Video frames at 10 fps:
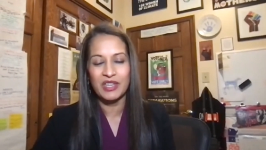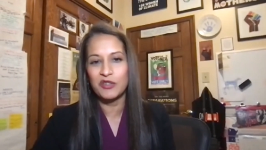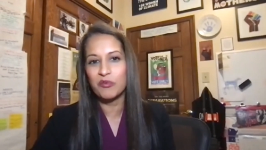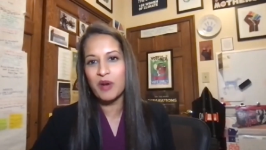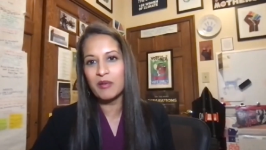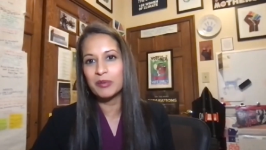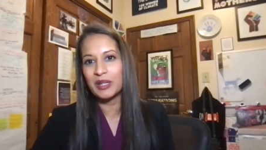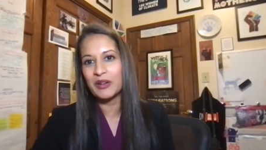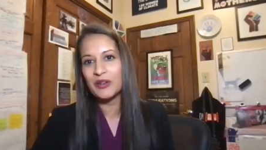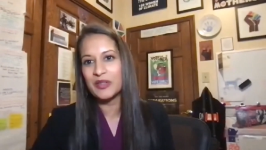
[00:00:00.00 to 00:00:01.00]
And you've
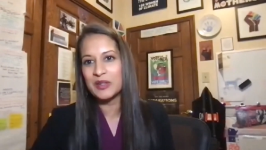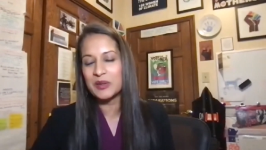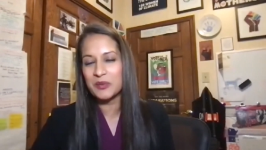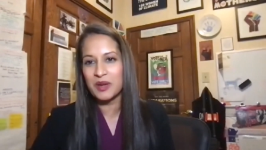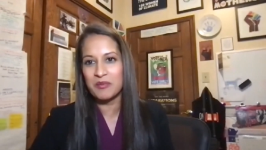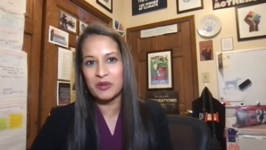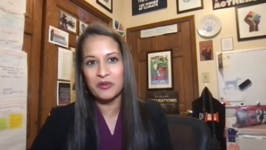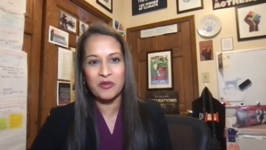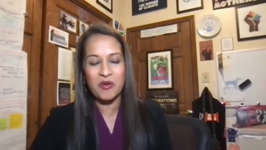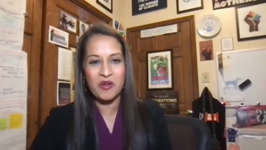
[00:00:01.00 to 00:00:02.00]
probably heard this one
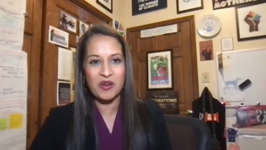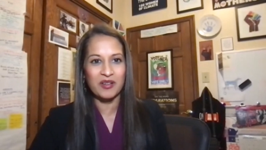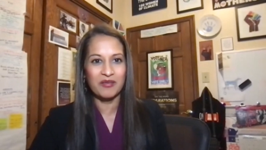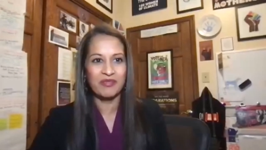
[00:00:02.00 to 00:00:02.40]
before,